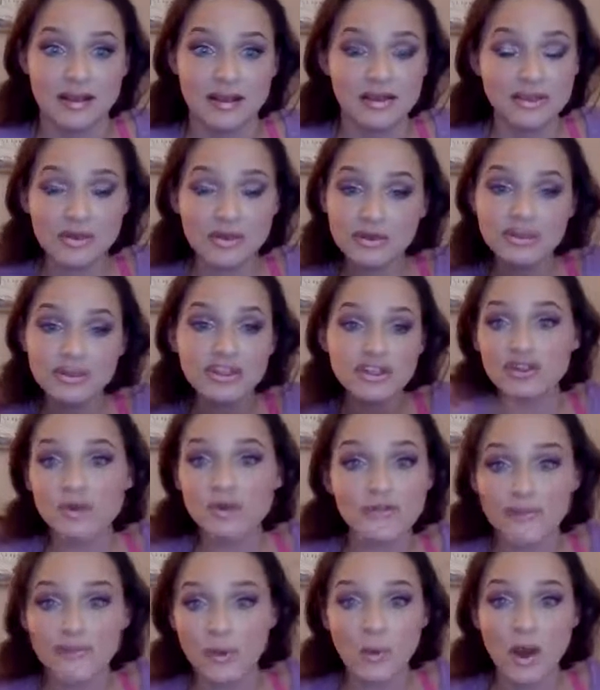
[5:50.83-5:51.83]
So you just do
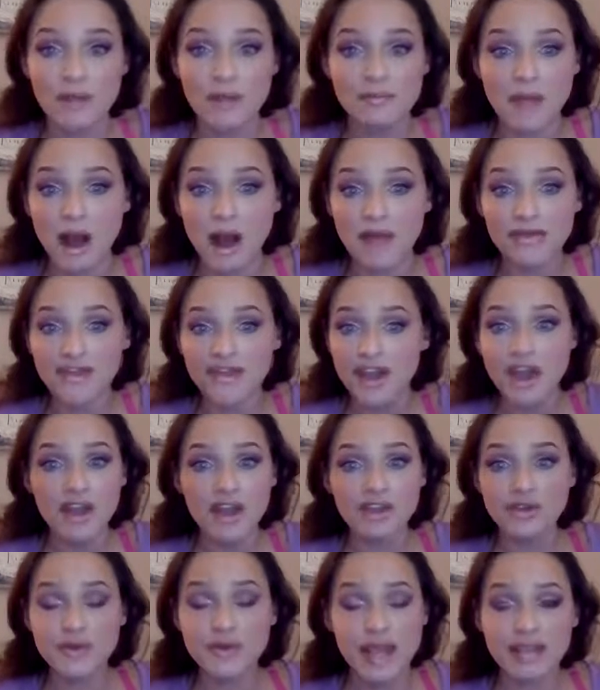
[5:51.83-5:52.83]
it for 1 month,
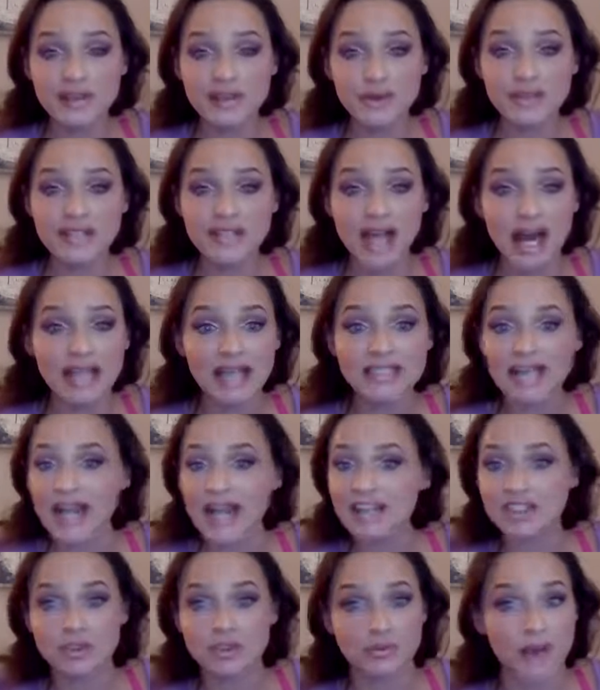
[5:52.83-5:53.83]
you get those
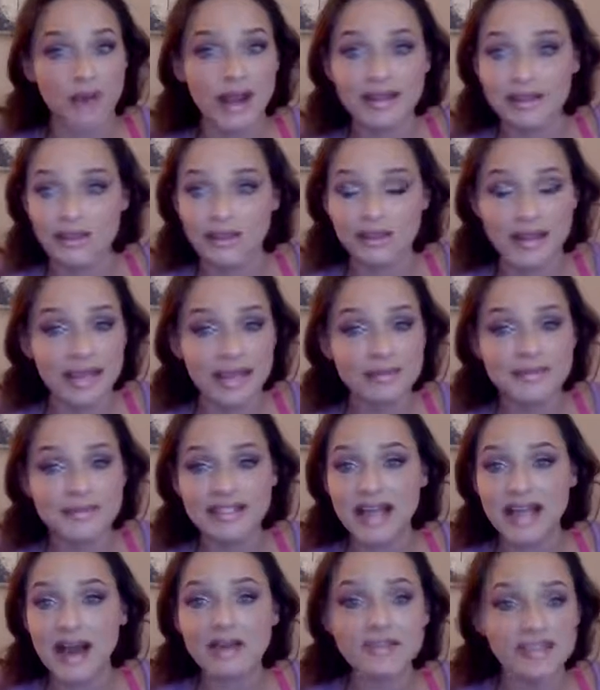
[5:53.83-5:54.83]
contacts, you write their names
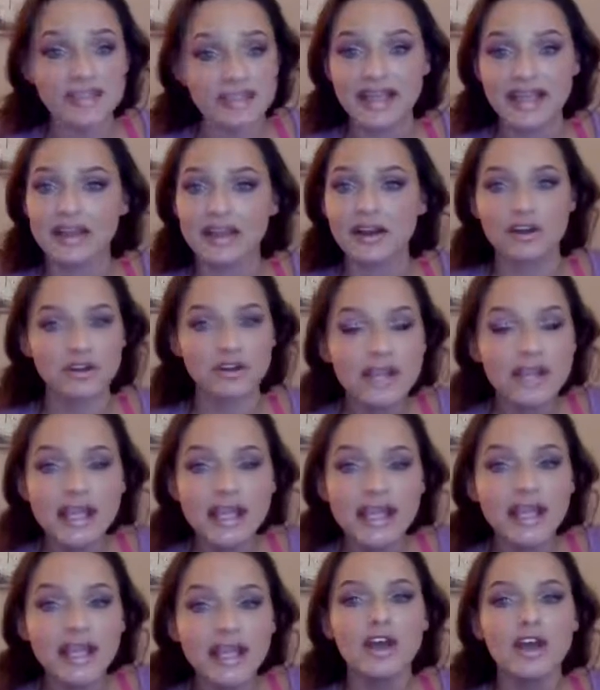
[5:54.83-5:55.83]
down as they
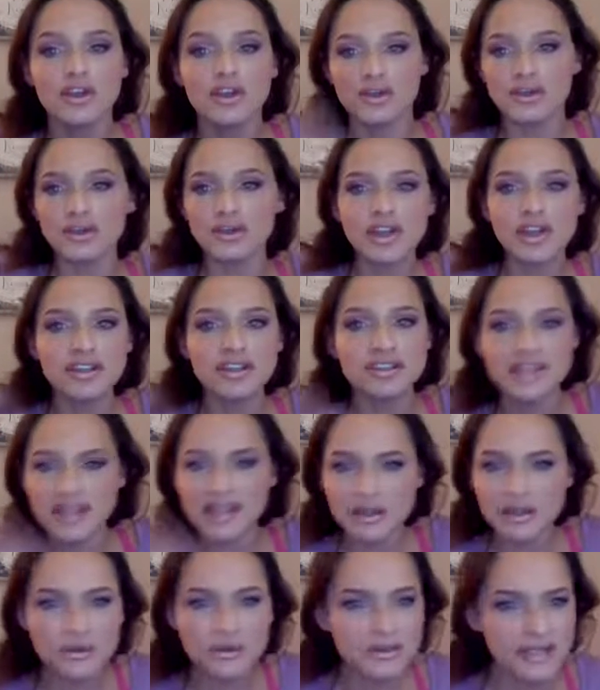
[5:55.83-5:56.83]
agree, you start
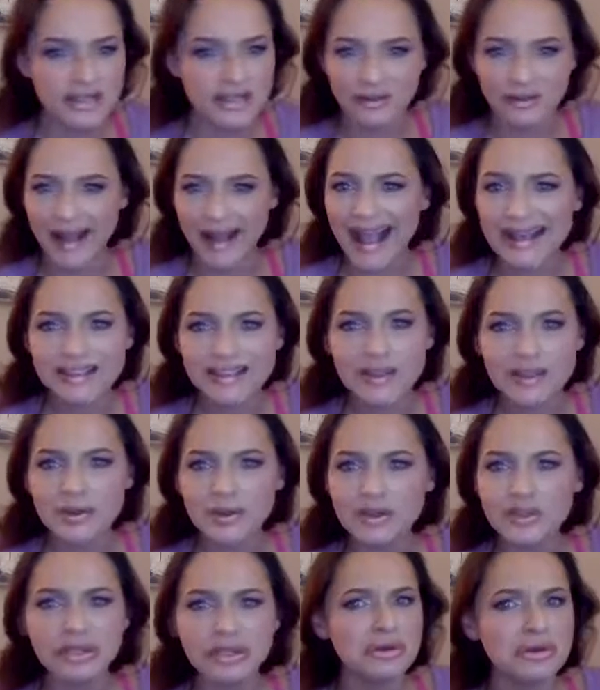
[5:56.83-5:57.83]
seeing who's interacting
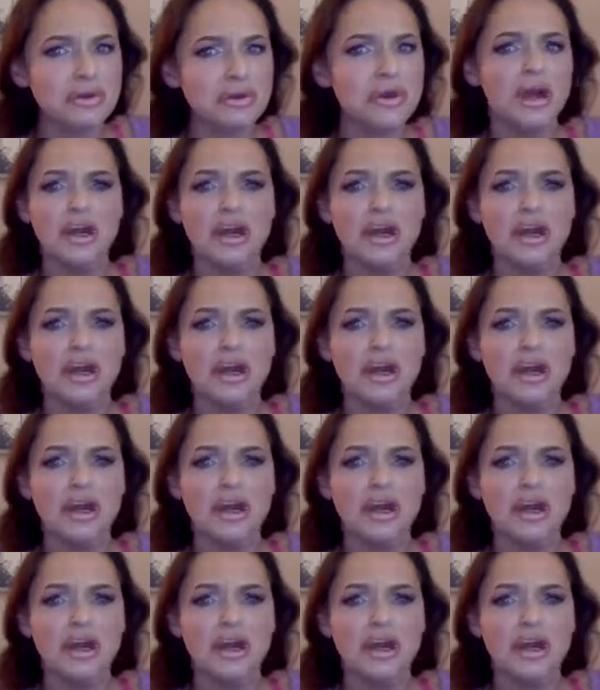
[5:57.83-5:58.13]
with you,